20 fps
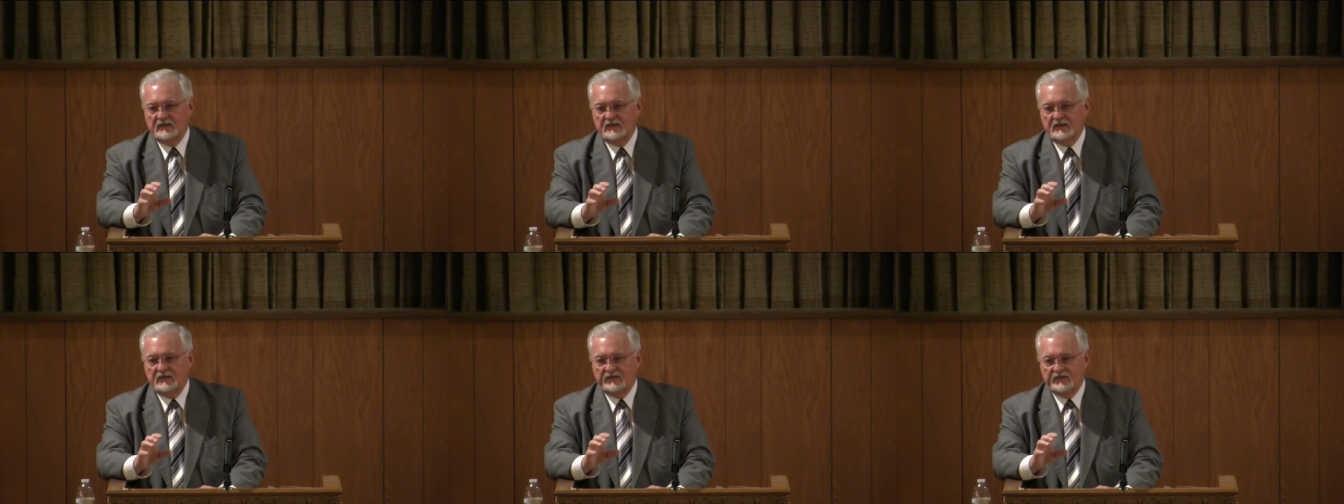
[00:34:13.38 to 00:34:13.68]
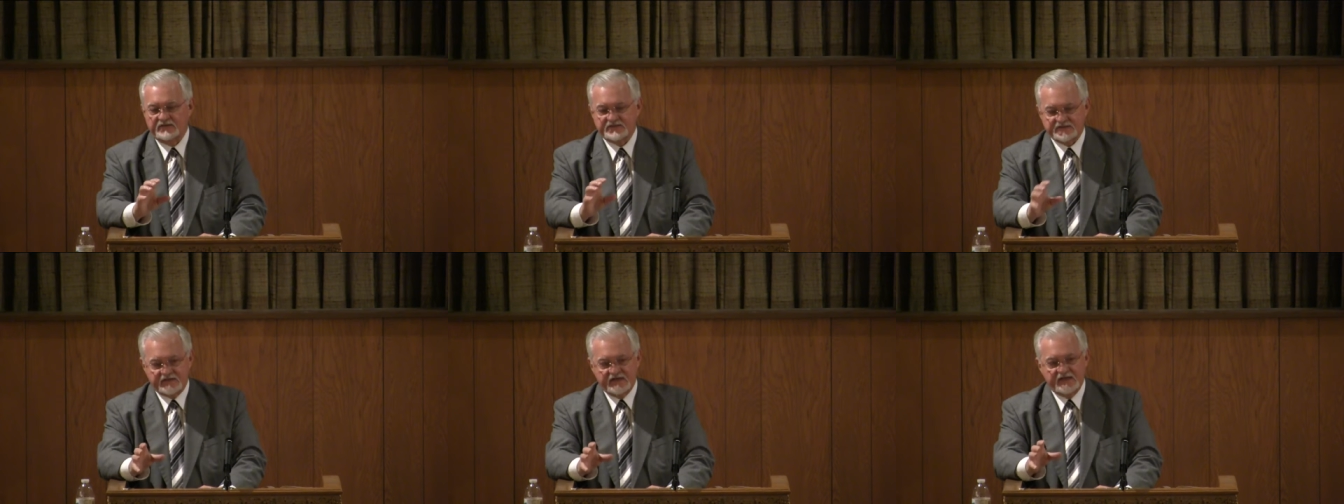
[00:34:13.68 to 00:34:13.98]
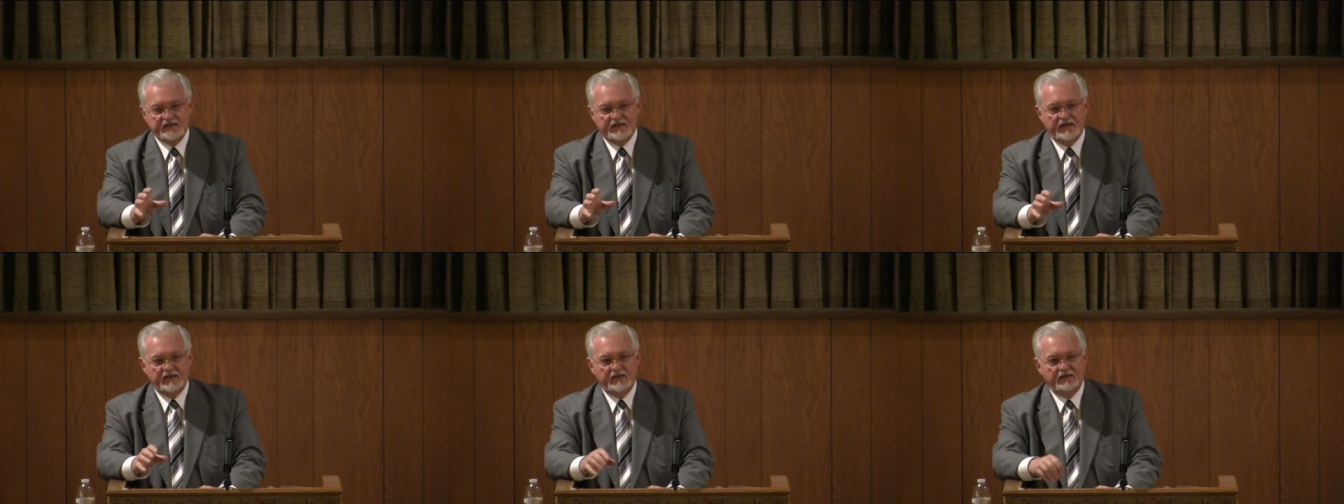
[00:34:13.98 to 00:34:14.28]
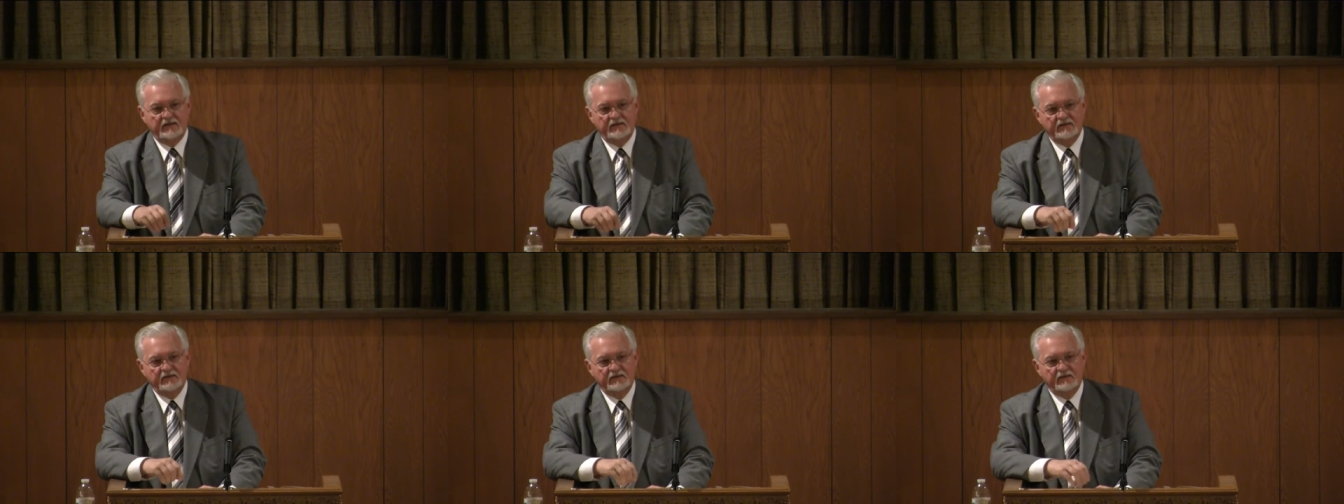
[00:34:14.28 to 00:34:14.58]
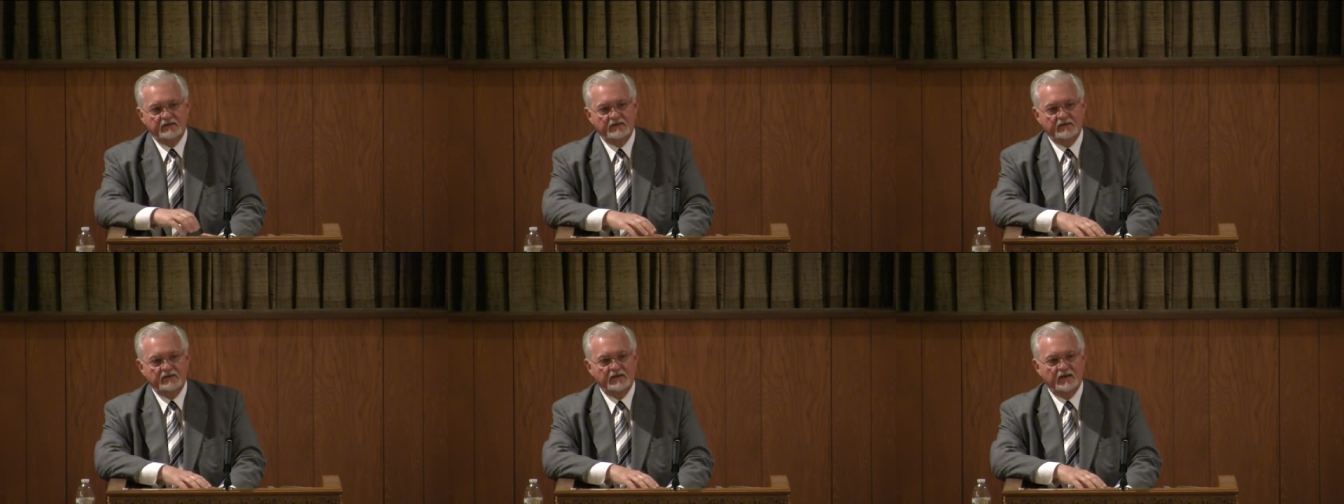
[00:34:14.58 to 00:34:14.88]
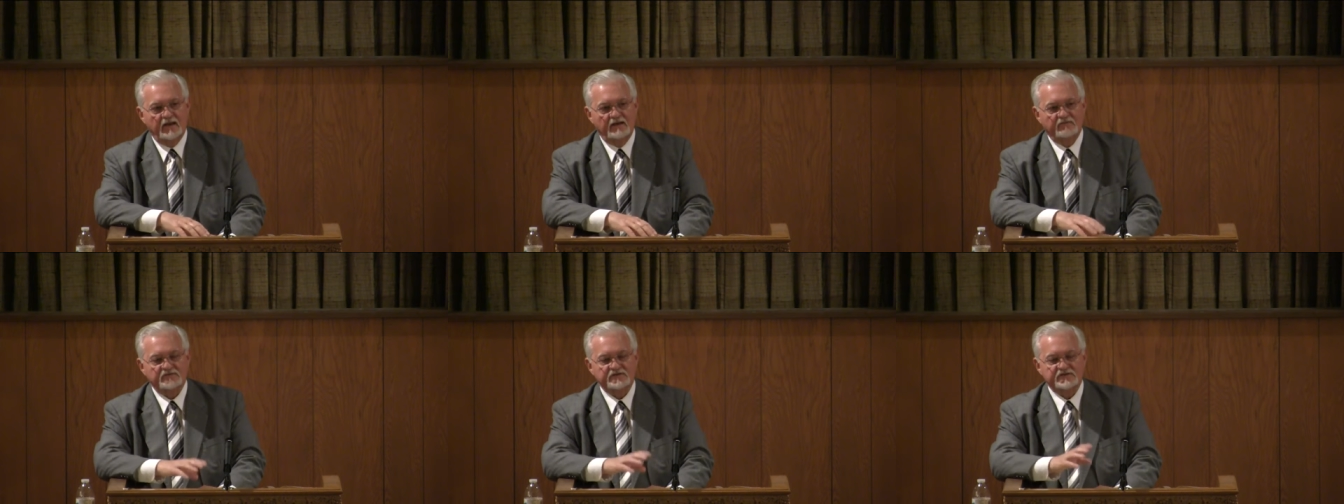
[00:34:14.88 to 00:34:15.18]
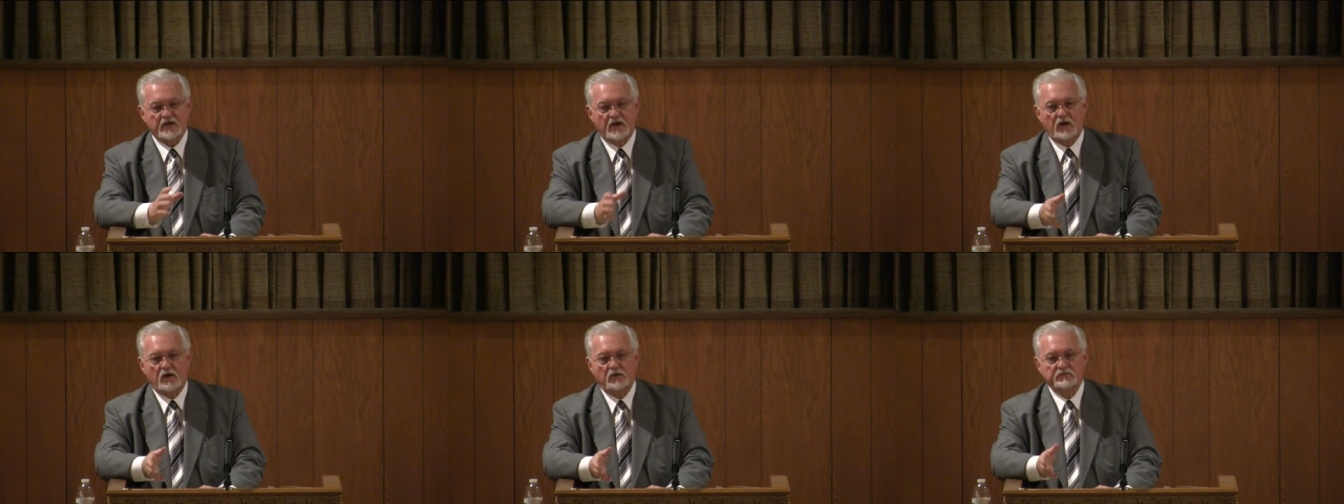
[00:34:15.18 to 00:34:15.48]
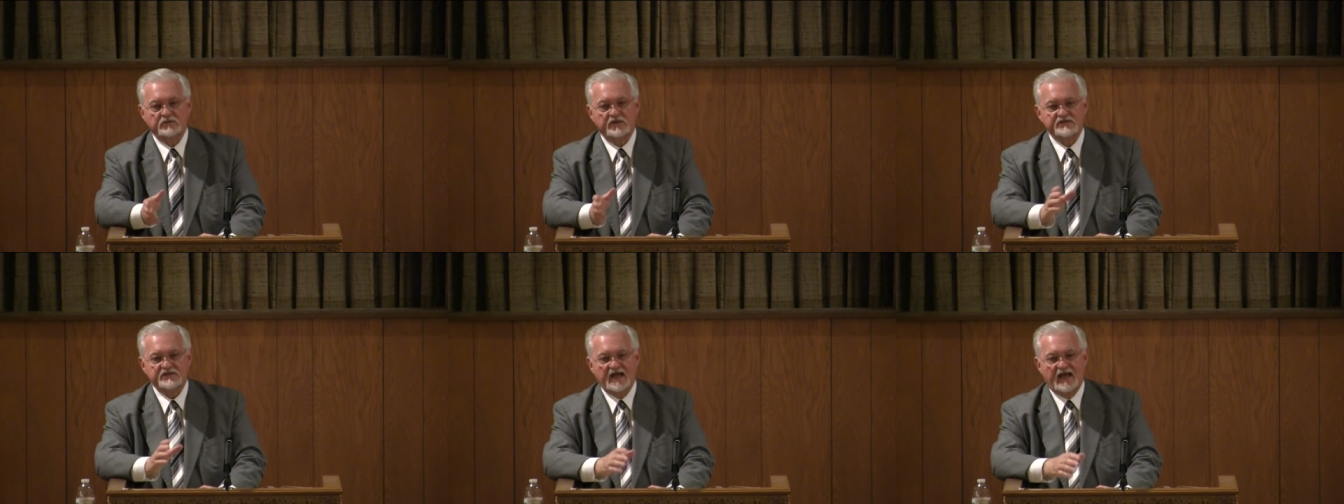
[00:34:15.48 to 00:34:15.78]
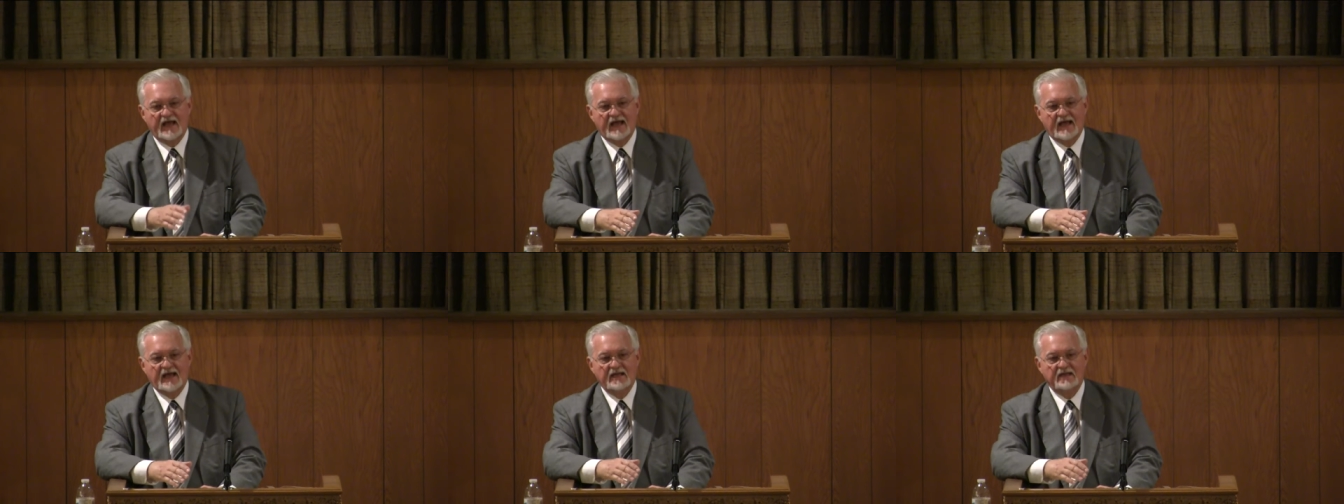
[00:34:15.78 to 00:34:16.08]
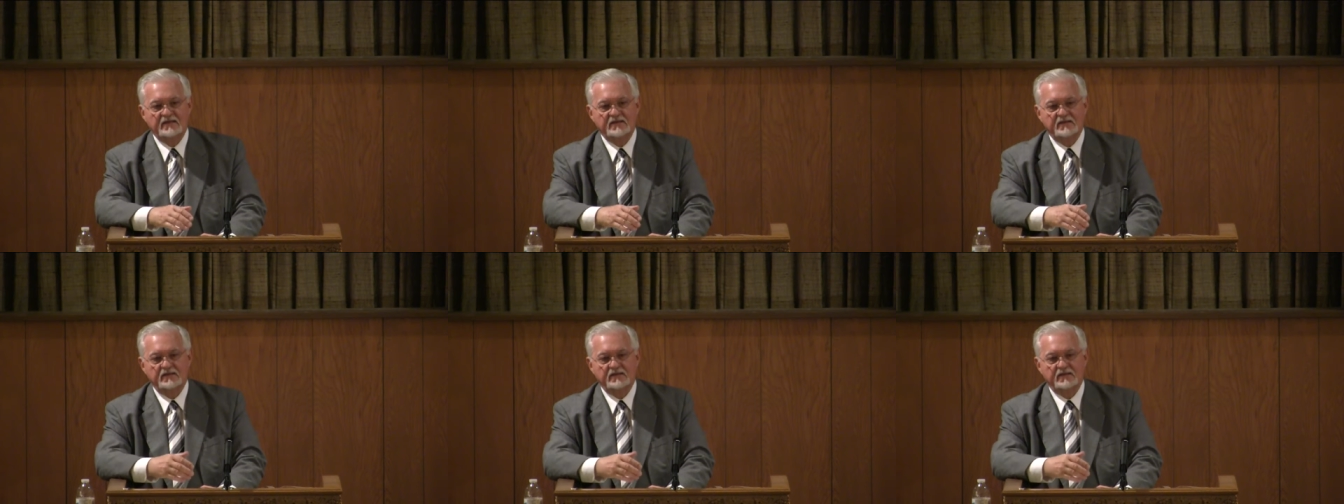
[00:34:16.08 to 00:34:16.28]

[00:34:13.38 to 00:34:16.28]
the singing of a song designed